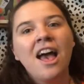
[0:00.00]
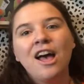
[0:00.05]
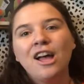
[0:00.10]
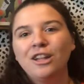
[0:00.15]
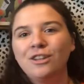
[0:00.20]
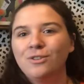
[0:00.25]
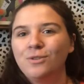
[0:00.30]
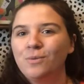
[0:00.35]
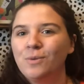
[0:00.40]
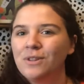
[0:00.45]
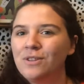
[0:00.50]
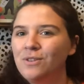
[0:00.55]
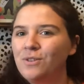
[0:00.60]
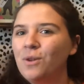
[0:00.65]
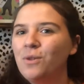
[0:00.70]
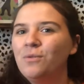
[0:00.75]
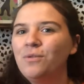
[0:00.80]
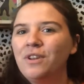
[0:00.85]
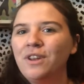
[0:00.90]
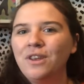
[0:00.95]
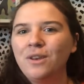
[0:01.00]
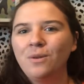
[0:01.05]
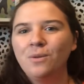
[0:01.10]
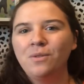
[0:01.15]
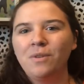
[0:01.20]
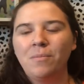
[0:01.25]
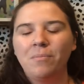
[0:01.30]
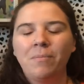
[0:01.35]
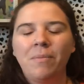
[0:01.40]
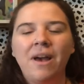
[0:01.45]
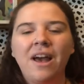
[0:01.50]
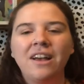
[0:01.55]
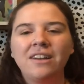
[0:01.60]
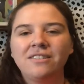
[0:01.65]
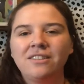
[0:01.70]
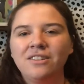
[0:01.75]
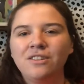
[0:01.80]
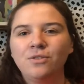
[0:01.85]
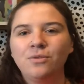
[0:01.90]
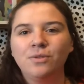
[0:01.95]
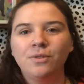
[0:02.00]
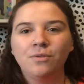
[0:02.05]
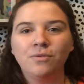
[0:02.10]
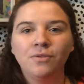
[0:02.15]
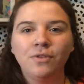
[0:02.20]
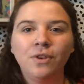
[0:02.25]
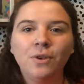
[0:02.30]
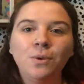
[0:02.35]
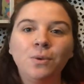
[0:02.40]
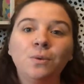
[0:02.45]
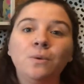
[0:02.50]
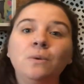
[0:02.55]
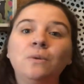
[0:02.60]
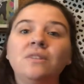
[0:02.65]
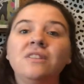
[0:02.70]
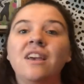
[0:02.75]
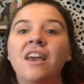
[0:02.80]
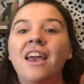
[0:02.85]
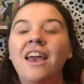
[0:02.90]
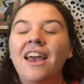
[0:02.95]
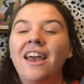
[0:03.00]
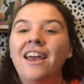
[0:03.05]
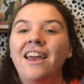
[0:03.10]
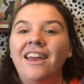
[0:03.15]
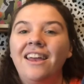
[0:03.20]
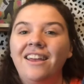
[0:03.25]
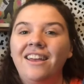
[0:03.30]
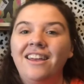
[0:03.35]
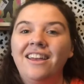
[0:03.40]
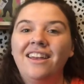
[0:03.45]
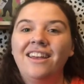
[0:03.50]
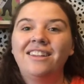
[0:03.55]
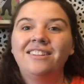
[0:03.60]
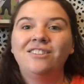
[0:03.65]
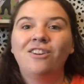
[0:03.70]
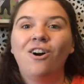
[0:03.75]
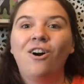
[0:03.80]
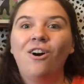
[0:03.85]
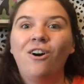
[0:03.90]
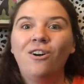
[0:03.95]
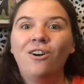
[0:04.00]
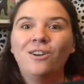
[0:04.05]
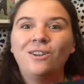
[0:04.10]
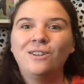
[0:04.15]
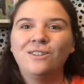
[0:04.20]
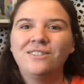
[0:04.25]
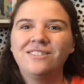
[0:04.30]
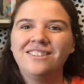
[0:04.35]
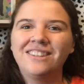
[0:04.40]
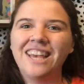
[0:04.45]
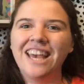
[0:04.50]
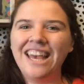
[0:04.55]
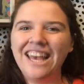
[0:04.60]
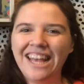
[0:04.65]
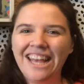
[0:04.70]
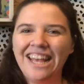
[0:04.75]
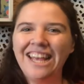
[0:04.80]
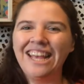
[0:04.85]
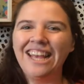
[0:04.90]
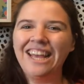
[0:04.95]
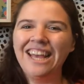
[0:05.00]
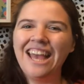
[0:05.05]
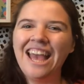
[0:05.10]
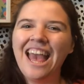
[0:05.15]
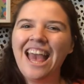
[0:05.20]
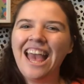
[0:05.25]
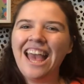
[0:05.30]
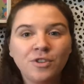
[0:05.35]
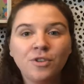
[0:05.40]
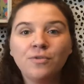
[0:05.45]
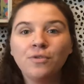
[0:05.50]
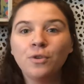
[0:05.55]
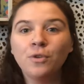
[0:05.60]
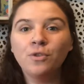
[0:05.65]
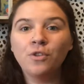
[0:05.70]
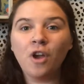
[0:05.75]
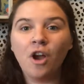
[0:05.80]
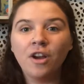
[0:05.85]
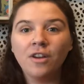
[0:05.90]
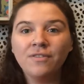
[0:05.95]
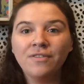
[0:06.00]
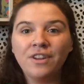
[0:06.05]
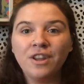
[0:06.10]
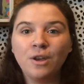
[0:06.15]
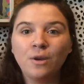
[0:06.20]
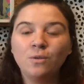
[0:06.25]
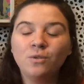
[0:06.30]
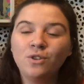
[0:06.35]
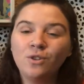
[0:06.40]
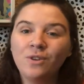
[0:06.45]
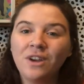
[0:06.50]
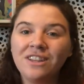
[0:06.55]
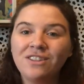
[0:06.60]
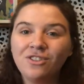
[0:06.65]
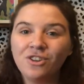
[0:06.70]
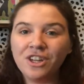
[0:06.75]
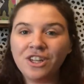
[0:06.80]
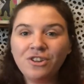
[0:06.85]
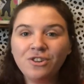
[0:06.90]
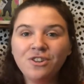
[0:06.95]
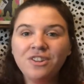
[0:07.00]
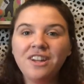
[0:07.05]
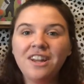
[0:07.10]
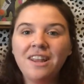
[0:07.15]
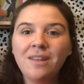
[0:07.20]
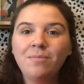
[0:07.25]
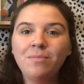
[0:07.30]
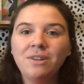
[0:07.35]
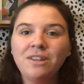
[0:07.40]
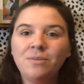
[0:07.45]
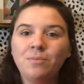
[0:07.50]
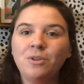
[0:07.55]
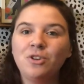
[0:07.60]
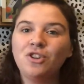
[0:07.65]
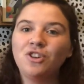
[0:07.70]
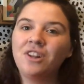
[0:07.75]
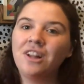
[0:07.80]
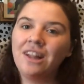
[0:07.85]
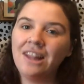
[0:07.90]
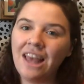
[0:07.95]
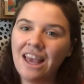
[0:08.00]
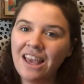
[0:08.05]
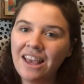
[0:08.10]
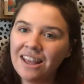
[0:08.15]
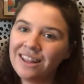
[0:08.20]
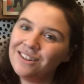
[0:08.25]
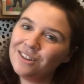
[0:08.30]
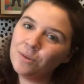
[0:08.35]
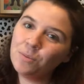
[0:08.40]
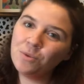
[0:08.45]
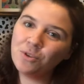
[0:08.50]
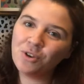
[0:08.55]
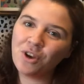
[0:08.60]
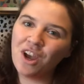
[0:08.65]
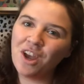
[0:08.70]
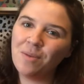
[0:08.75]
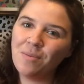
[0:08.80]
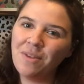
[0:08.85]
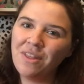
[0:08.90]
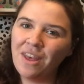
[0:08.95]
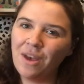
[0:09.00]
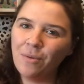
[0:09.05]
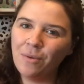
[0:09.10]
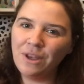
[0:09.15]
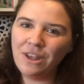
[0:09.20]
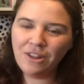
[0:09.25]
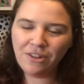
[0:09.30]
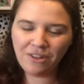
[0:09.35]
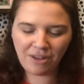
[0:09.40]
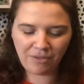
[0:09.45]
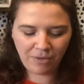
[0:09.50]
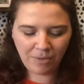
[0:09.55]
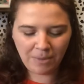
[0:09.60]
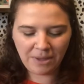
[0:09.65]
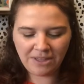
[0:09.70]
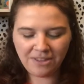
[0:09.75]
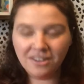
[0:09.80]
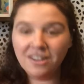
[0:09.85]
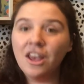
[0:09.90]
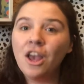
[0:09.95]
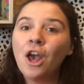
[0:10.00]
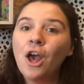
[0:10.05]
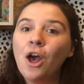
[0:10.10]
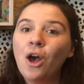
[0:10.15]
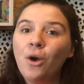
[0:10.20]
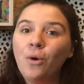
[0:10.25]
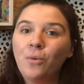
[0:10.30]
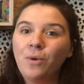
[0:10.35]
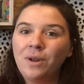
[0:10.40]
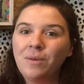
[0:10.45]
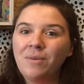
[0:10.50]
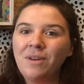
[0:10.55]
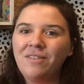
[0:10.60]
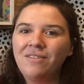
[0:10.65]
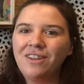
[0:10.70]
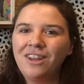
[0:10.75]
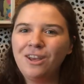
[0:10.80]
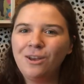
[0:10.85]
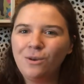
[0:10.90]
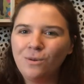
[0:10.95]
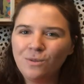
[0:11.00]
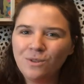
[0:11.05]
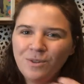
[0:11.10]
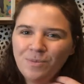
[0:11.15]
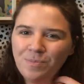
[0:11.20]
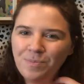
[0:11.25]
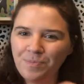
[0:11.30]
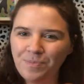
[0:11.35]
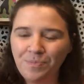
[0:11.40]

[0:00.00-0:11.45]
I'll do what's sold videos, unboxings, reviews, and hauls. So if those are videos you guys are interested in, please make sure to like and subscribe, and that way you'll never miss one of my videos.